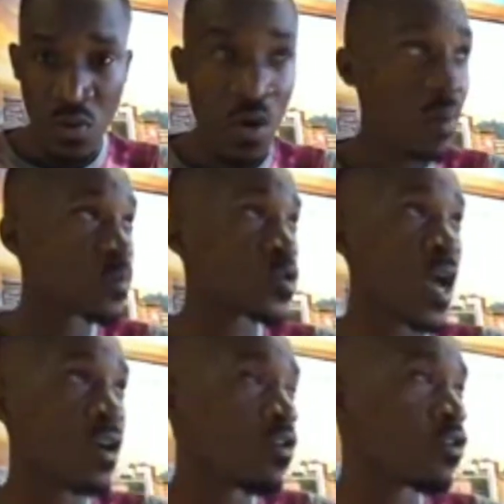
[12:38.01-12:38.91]
Or
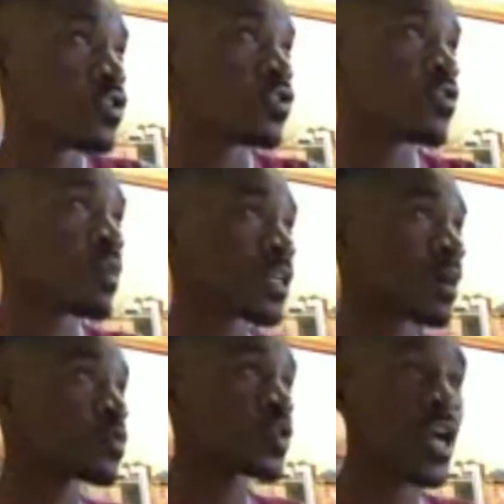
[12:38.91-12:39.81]
you know
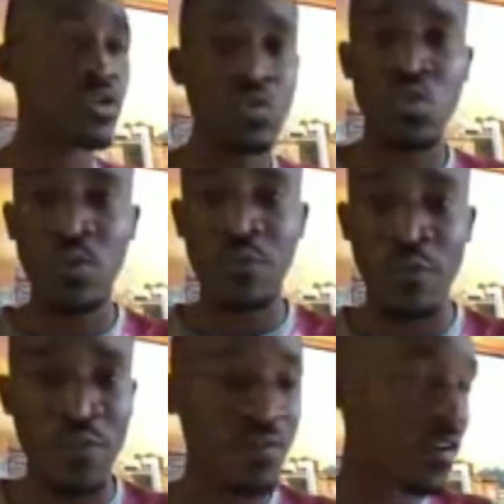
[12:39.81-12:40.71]
what, I'm trying to look
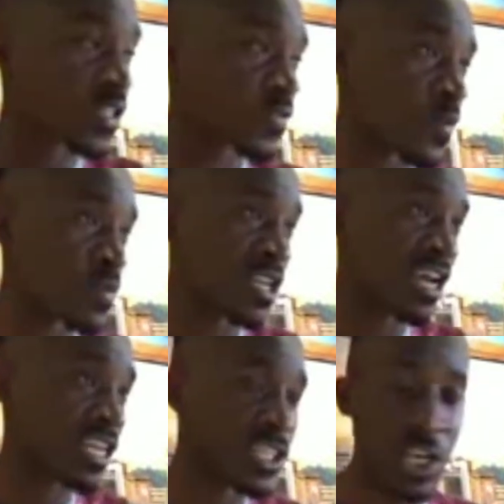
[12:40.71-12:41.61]
for favors from
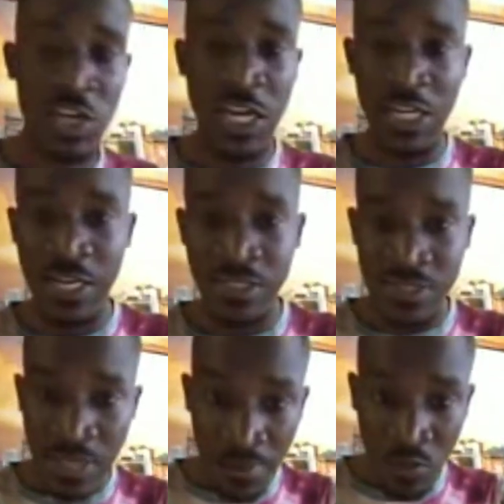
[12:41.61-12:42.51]
the Nigerian
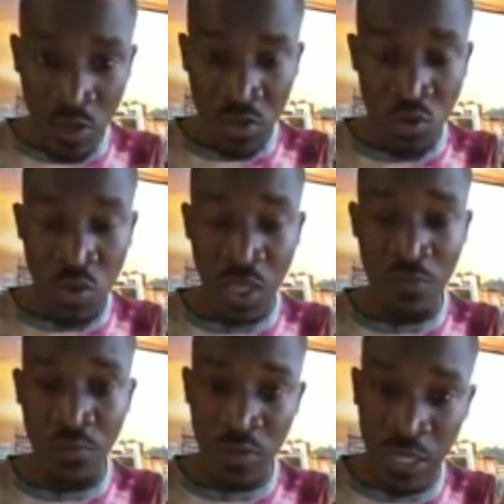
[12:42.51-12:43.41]
artists. I'm not
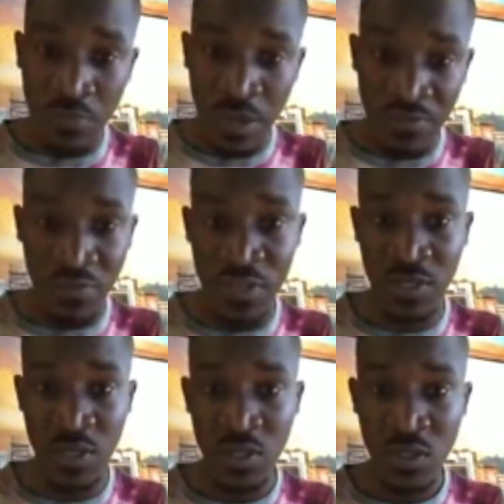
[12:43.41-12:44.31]
looking for that, my
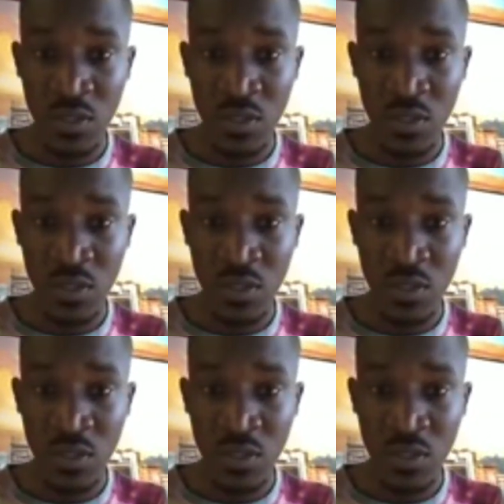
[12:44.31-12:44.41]
friend.